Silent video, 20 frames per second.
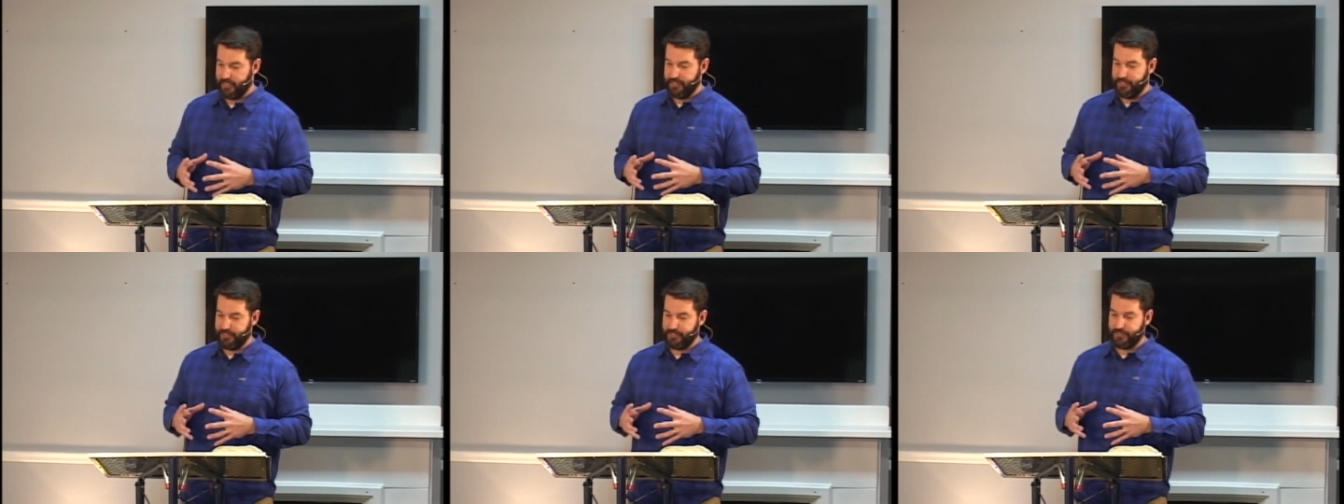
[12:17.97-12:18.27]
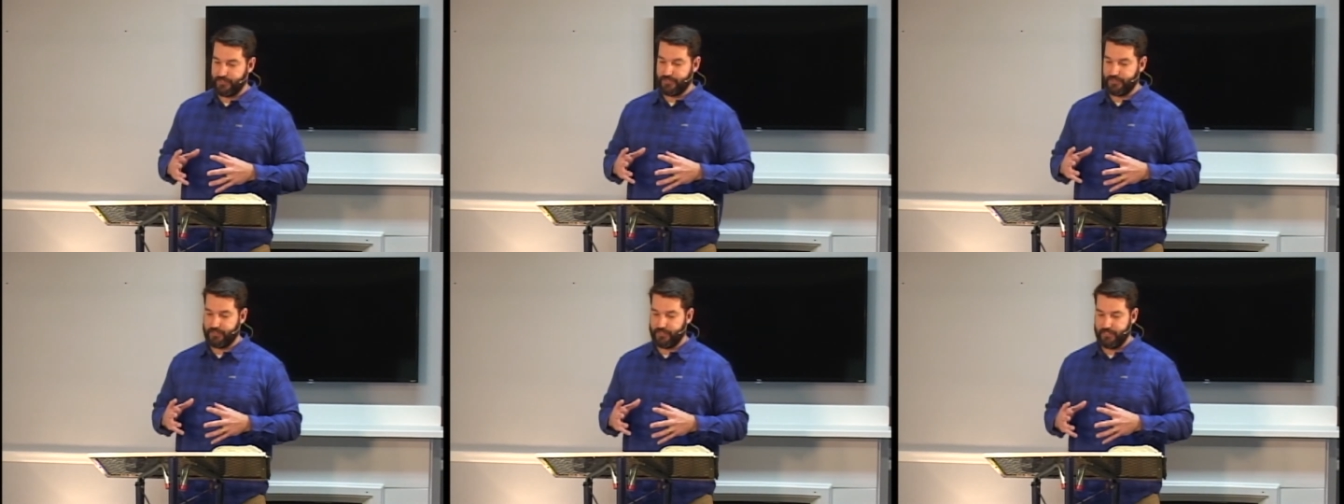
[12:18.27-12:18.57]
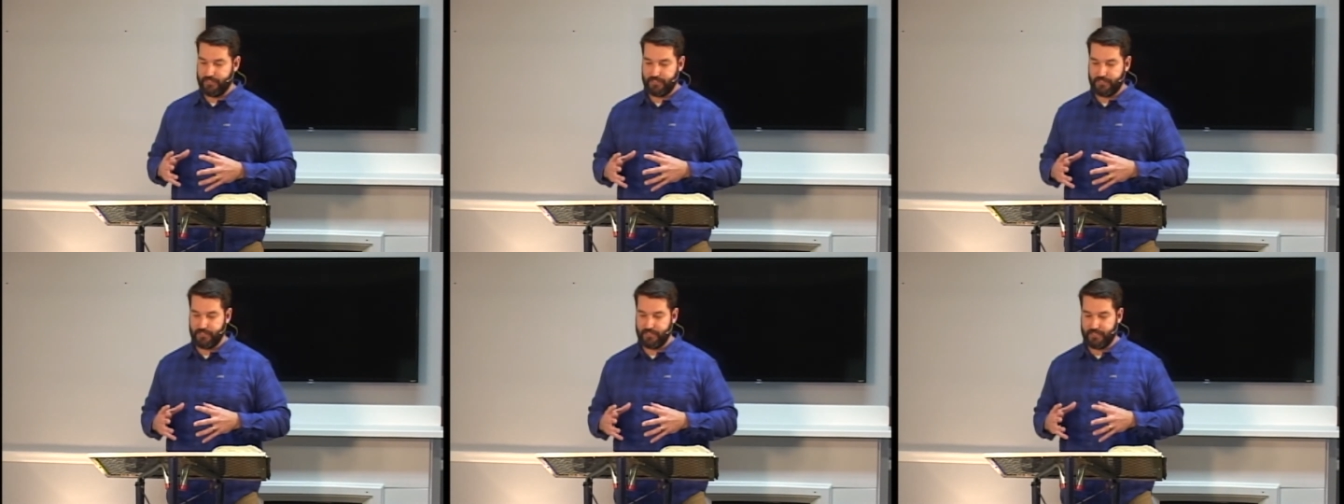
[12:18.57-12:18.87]
This is,
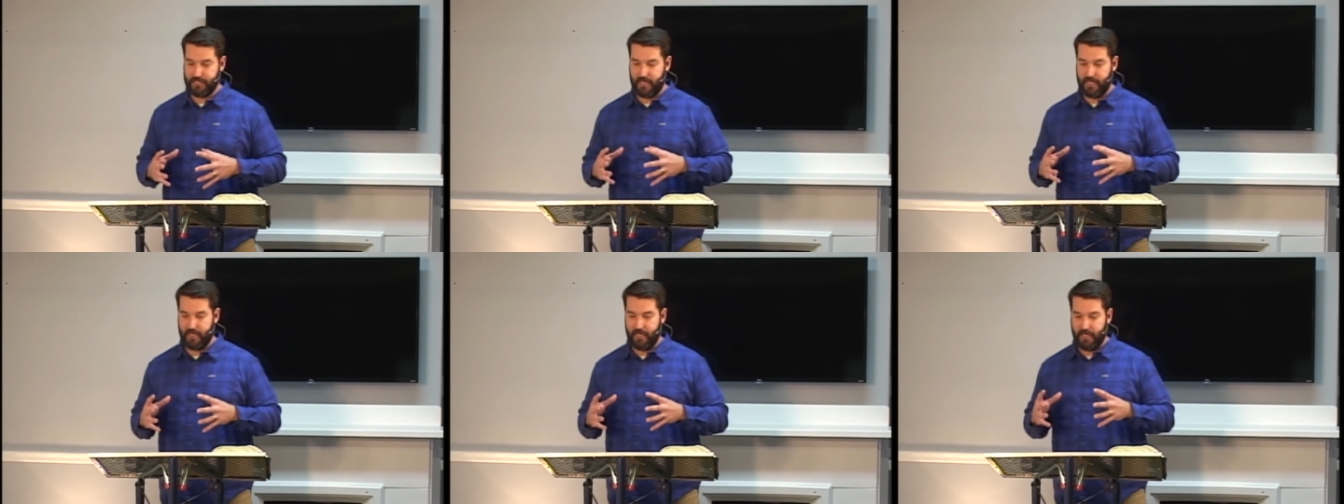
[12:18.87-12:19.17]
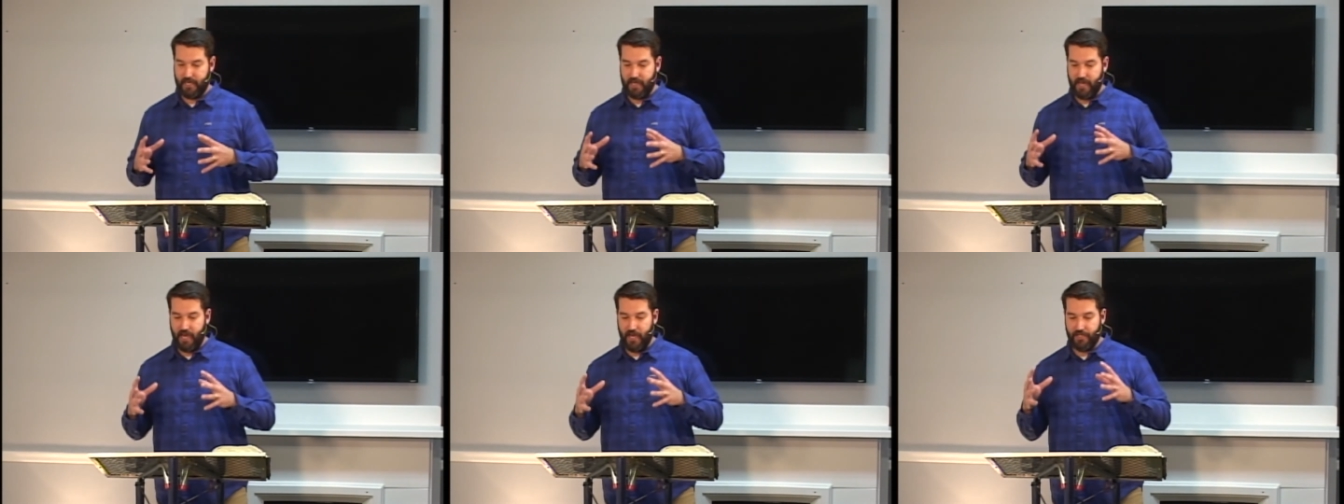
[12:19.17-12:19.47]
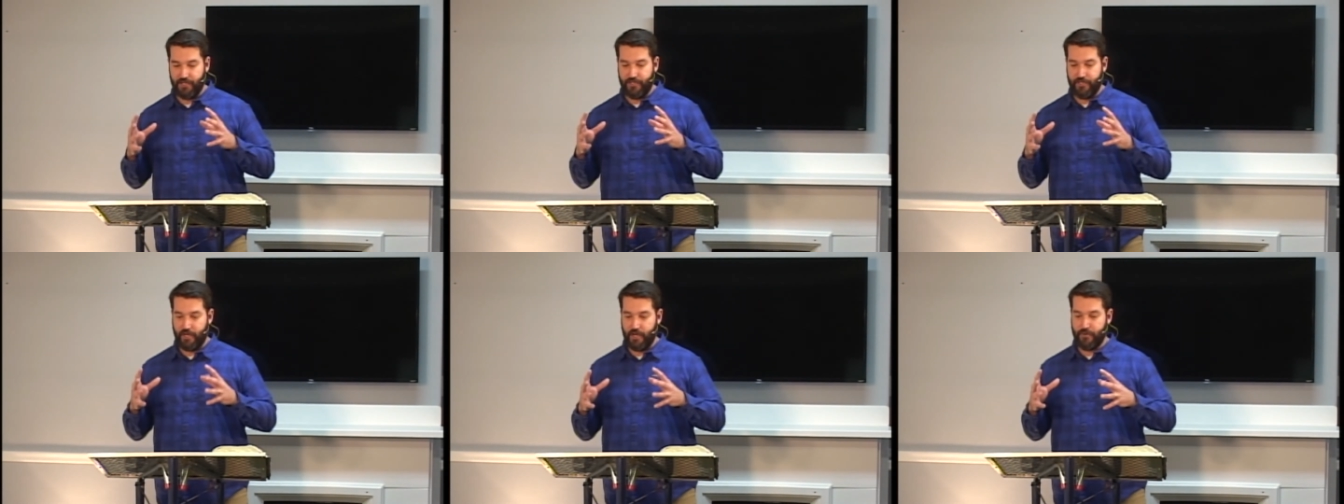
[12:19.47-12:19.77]
this is a, a
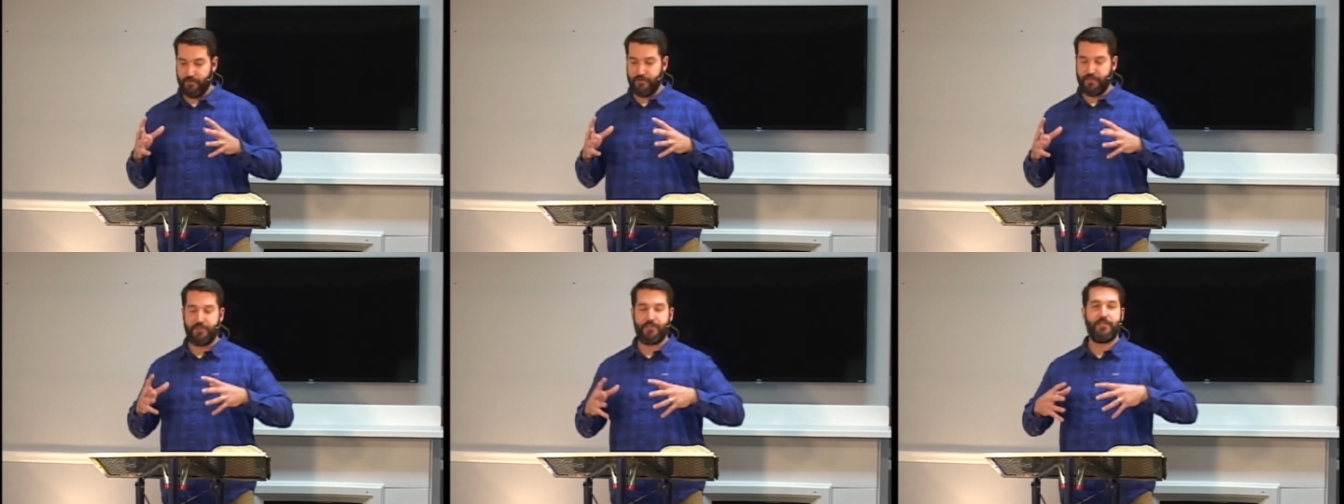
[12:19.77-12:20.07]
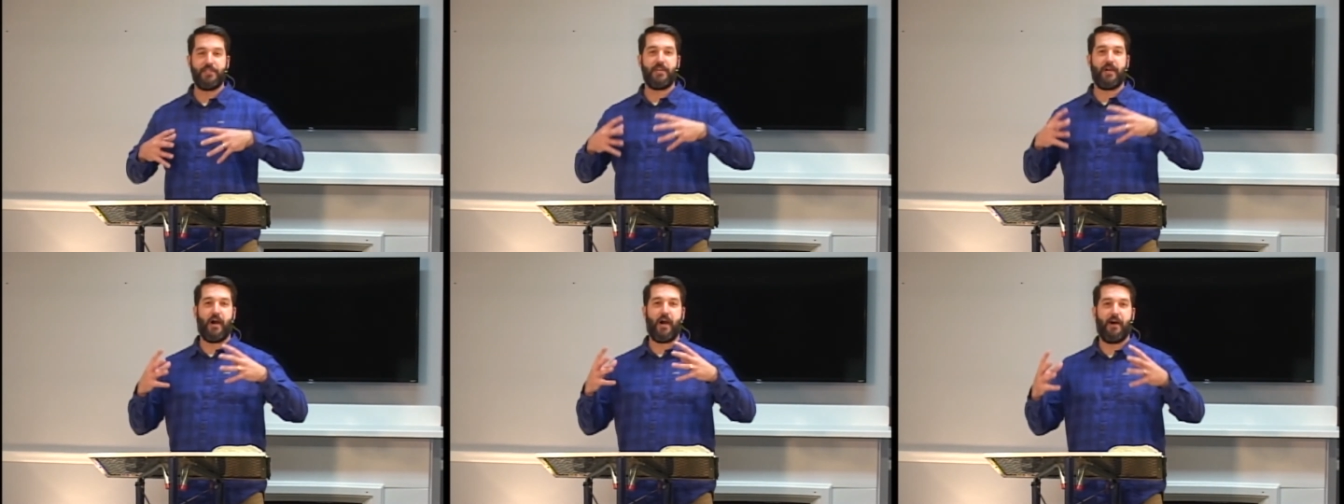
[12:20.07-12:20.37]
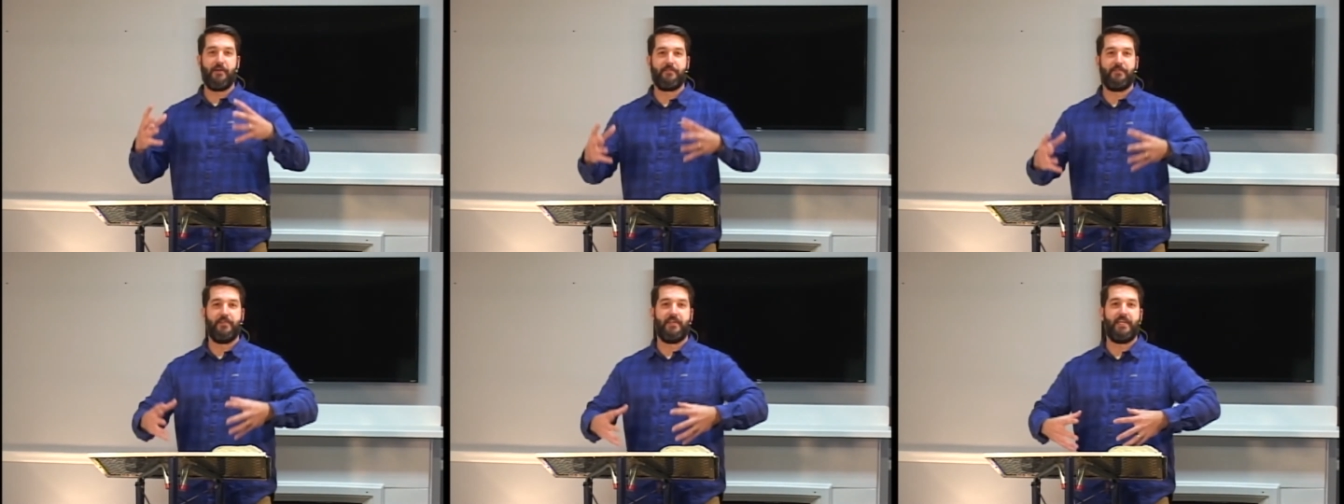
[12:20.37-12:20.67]
known
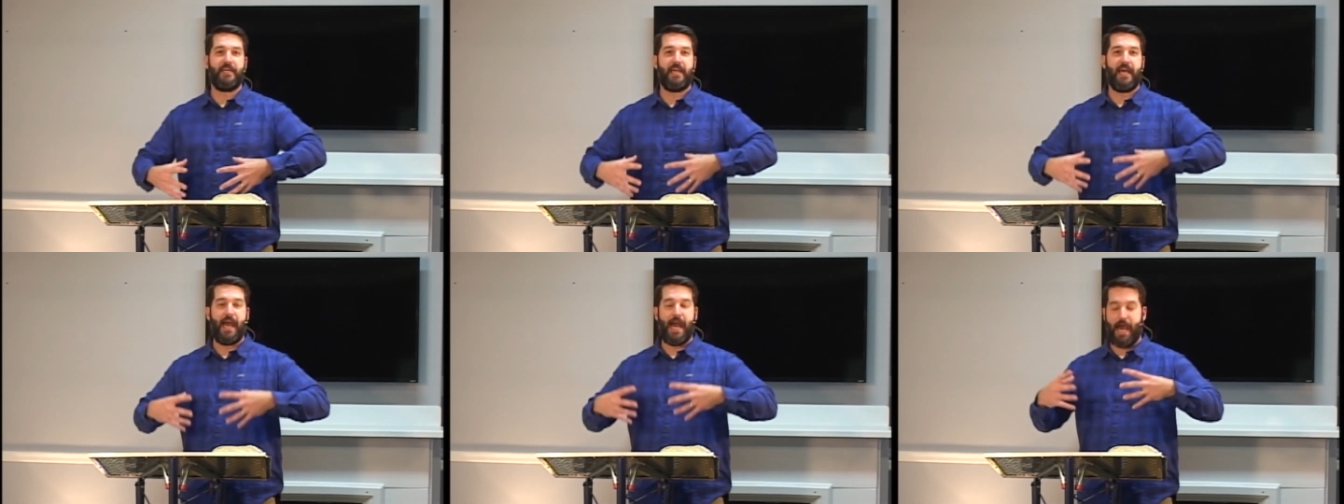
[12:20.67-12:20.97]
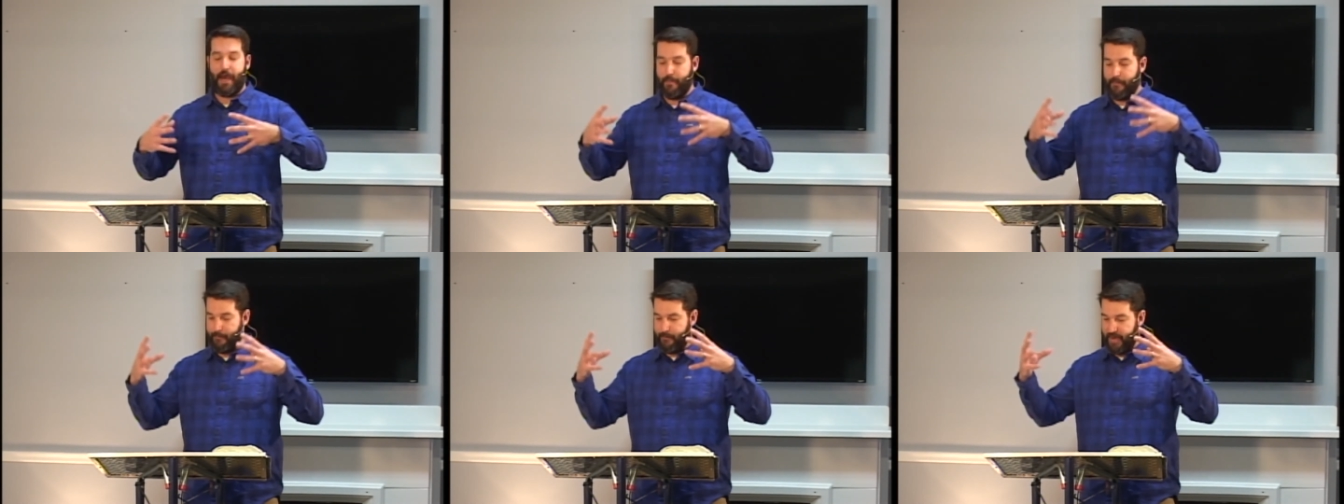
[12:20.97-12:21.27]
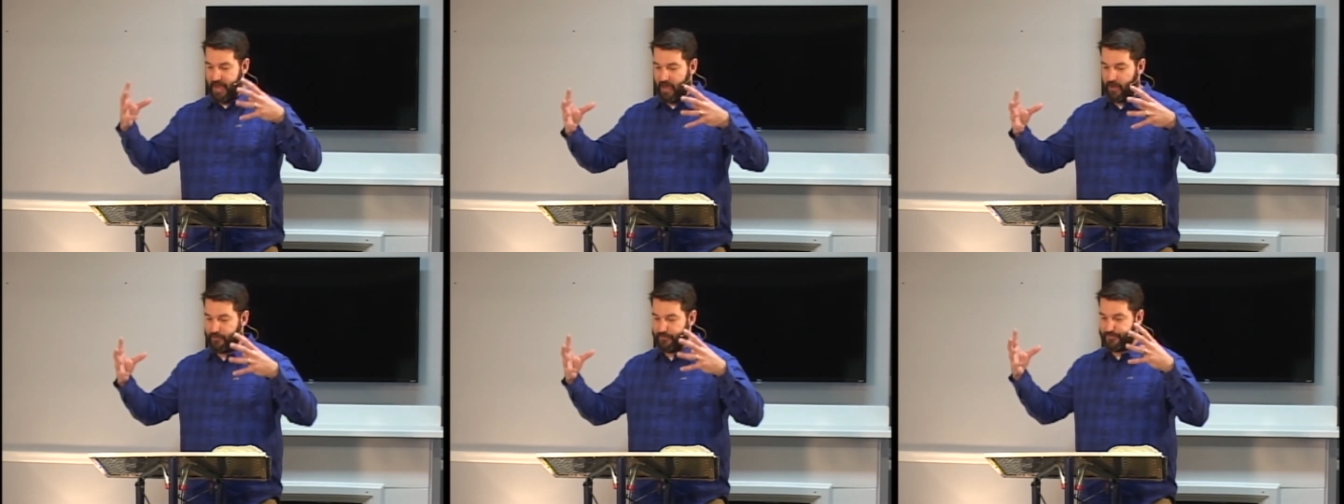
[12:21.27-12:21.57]
theophany at
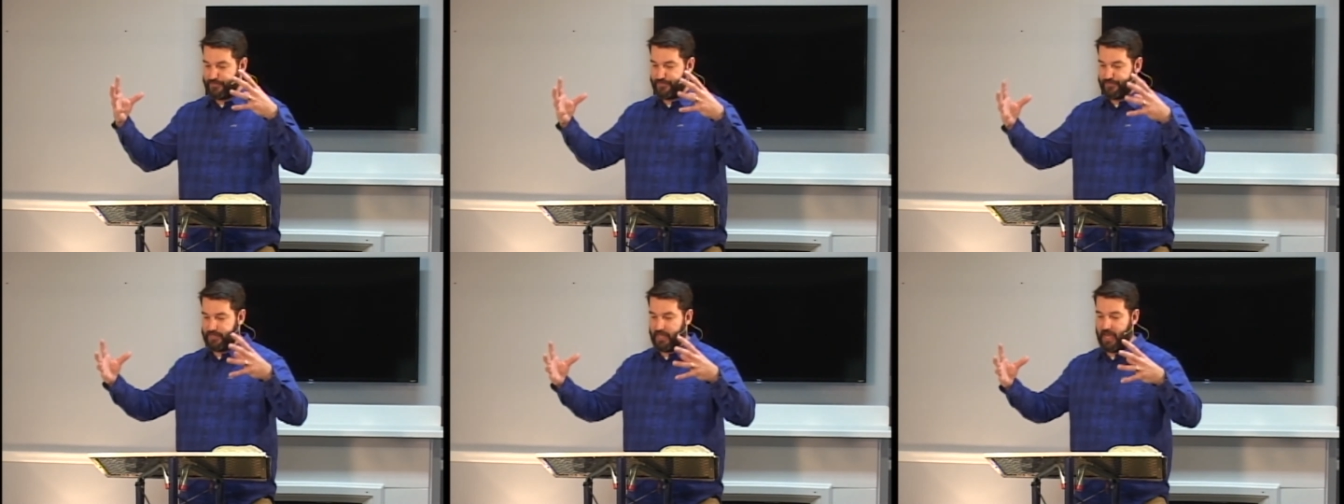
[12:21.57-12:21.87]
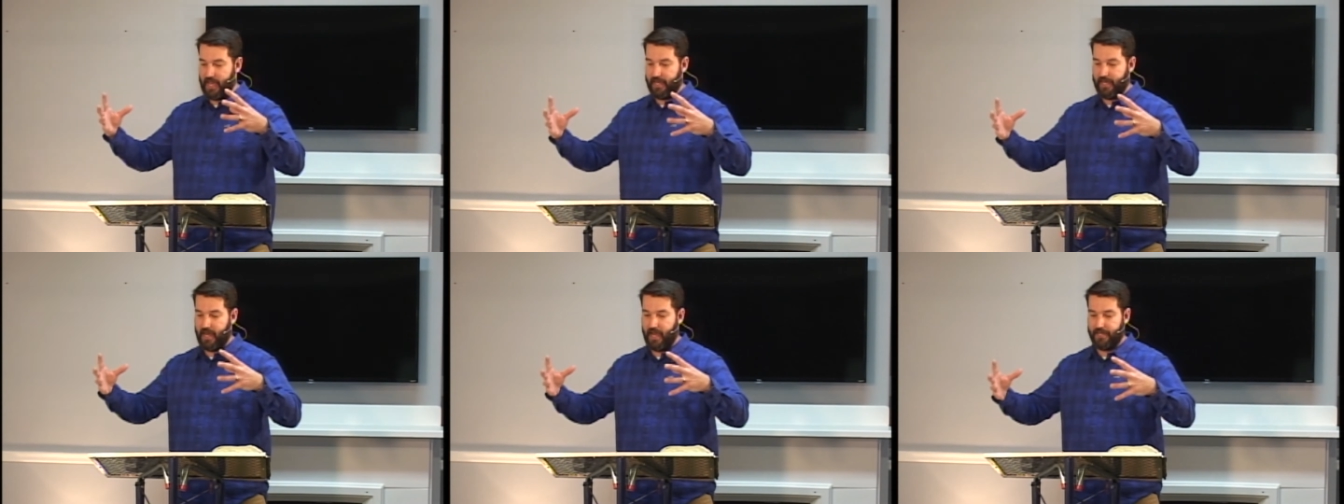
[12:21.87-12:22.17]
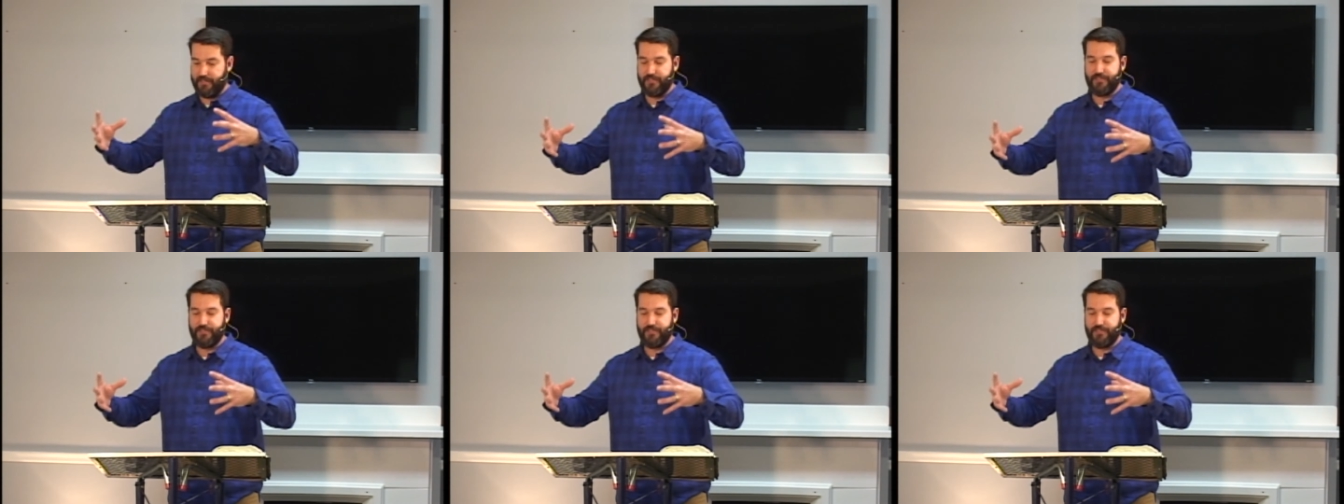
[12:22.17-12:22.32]
Mount Sinai.